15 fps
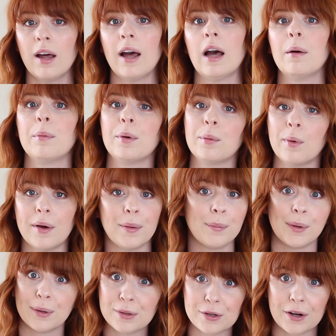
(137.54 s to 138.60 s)
happen while I'm
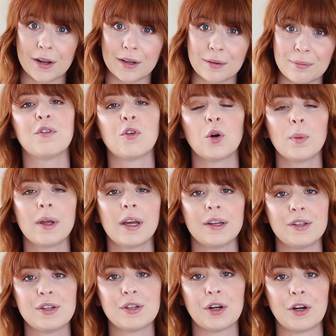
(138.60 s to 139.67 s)
blow drying. Before we
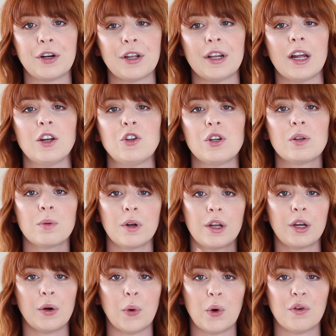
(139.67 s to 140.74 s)
get started, I just want
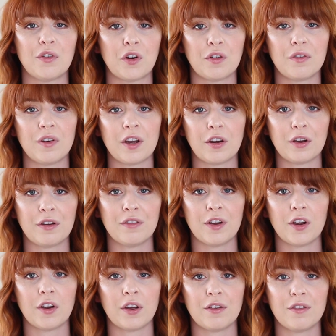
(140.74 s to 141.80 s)
to go over very
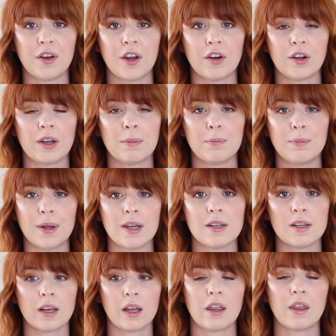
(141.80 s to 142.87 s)

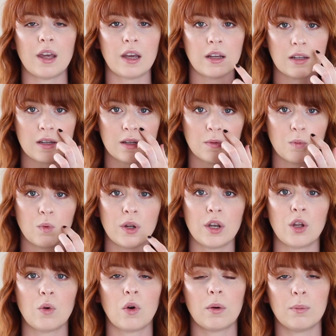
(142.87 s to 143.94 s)
basic things when
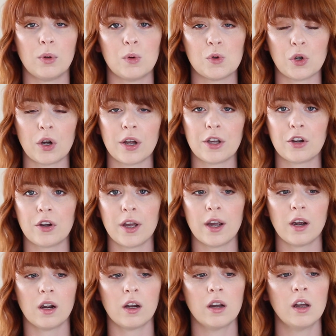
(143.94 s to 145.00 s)
you are blow drying your
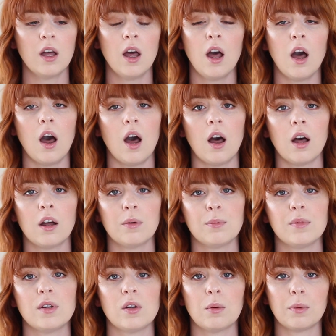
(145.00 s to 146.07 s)
hair. So
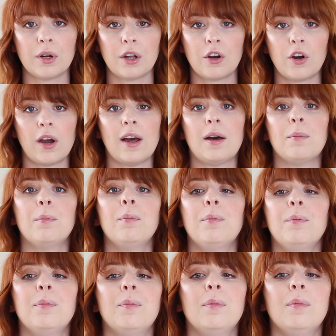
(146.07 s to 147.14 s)
I'm going to grab
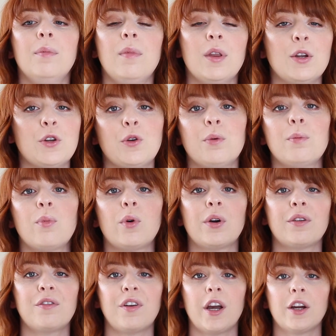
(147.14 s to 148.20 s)
the two
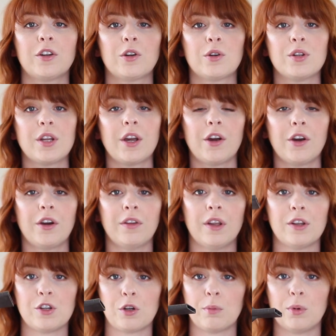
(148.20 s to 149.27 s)
important factors here, and
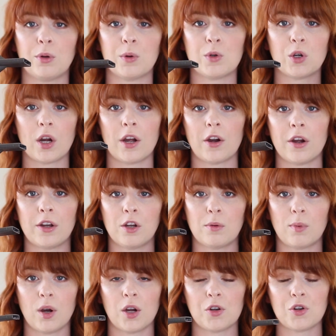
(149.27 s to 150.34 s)
that's your blow dryer and your
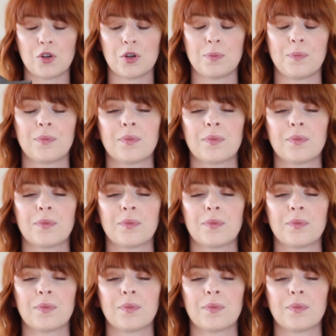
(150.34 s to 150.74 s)
brush.